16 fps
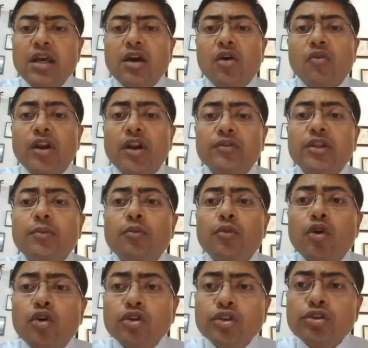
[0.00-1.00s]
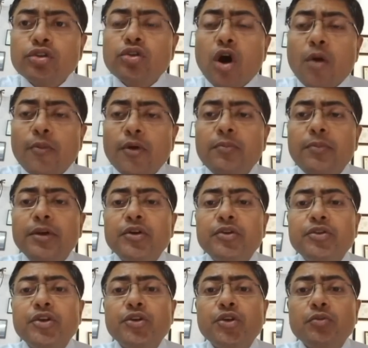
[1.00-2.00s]
One of the most common
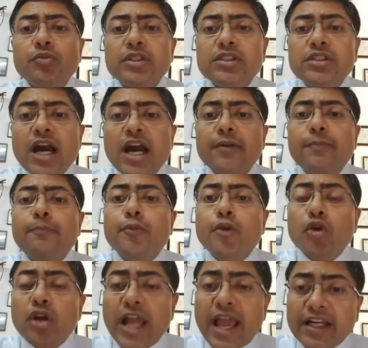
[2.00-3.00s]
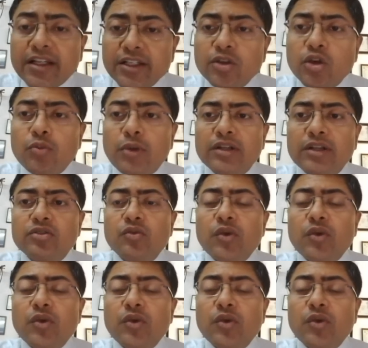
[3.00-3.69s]
pituitary tumors are prolactinomas,